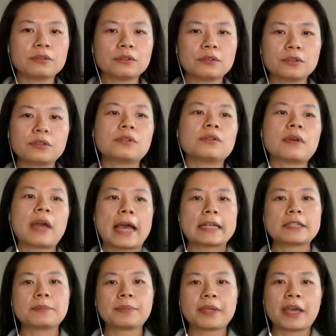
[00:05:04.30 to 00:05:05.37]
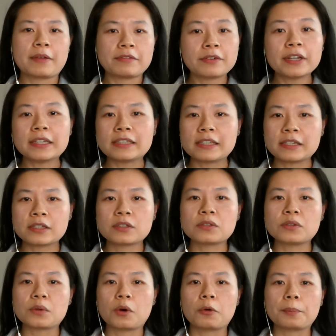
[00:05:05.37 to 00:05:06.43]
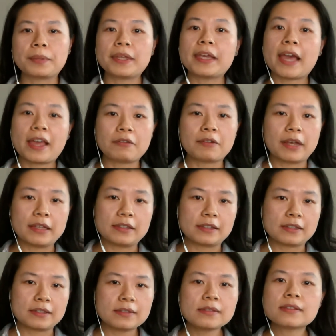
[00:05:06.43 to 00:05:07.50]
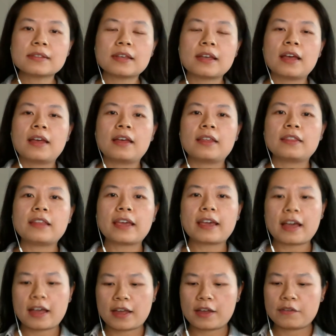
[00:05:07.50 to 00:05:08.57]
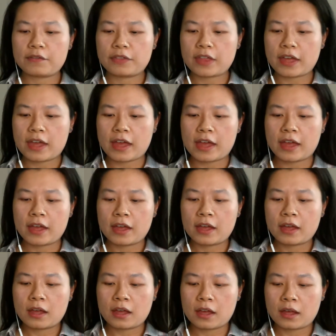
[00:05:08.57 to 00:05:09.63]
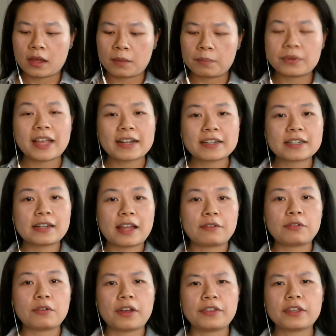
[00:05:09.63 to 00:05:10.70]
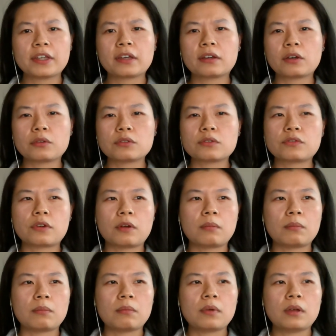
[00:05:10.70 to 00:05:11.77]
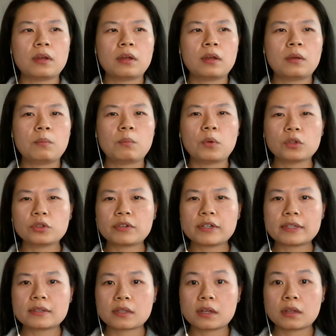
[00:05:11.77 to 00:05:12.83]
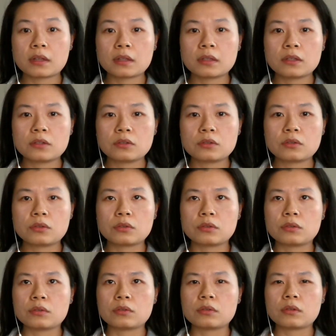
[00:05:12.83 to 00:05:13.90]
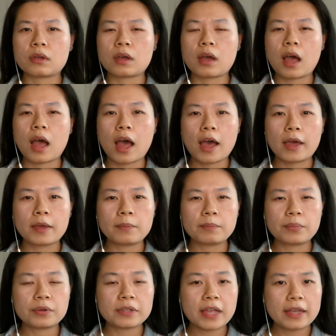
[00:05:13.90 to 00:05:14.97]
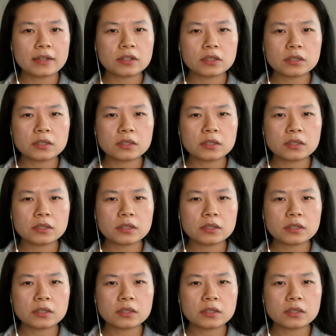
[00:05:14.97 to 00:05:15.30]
do SPF ratings or PA ratings. They have their protection level. I think it goes from moderate sun to high protection.